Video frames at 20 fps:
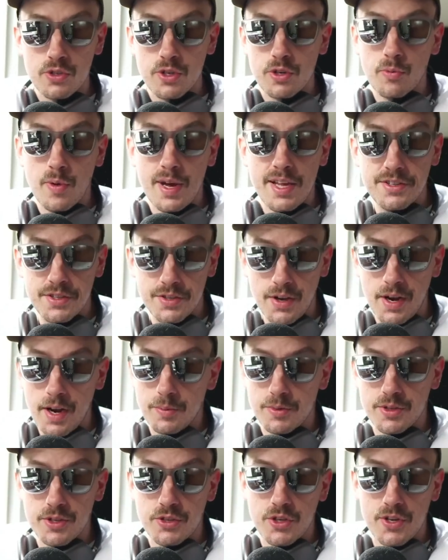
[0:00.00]
and lens
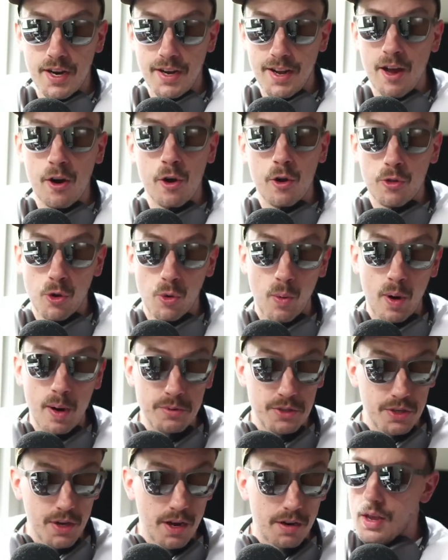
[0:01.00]
types to check out on their
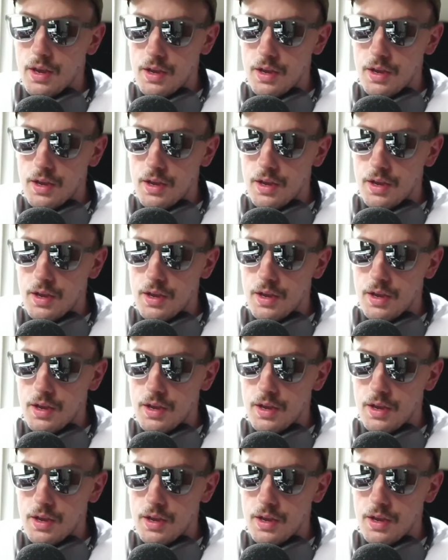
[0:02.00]
website.